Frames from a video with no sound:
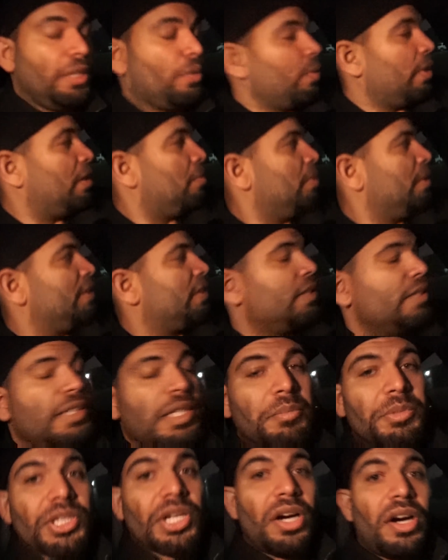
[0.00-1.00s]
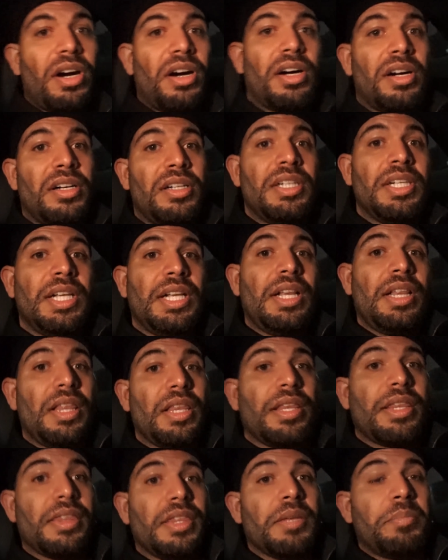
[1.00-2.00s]
it well, but since I'm tall,
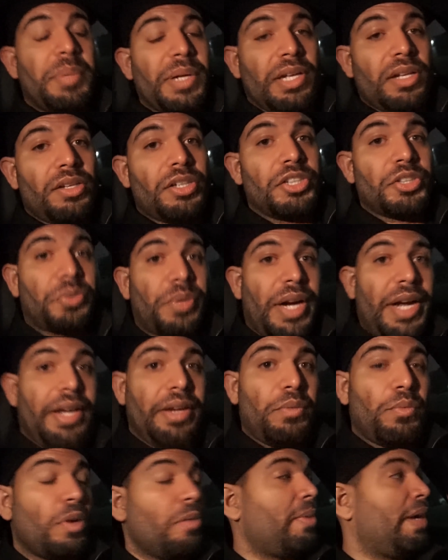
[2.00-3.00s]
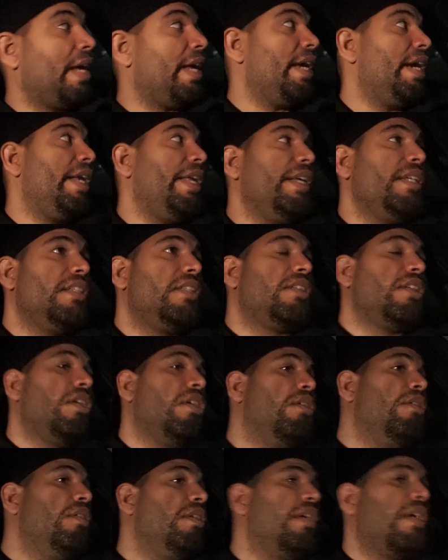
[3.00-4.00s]
the pillar is right where my head is,
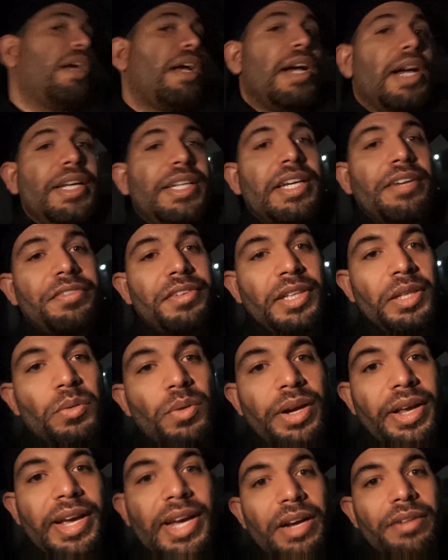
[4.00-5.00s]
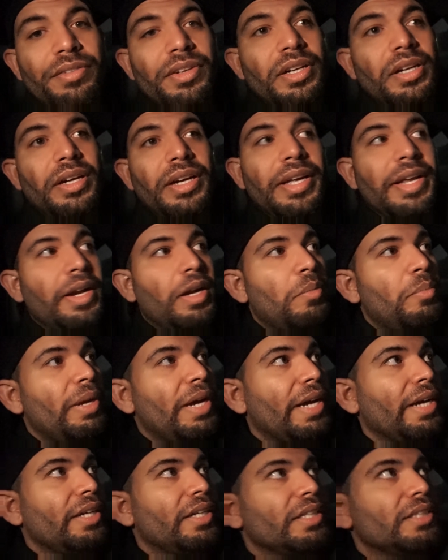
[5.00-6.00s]
so I definitely want to have an
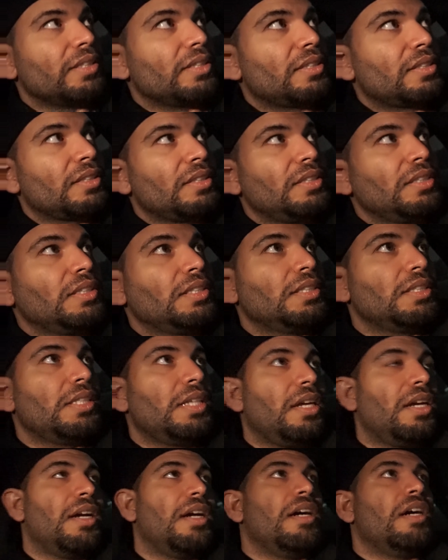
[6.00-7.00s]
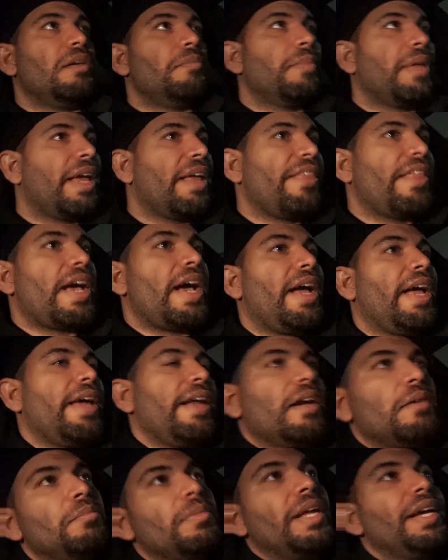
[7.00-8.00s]
airbag, because and
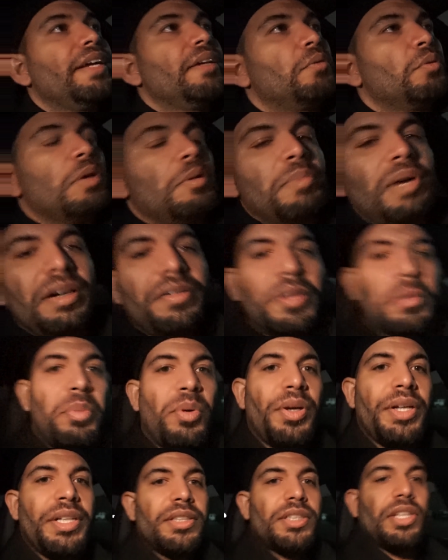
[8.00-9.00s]
I'm like above the point,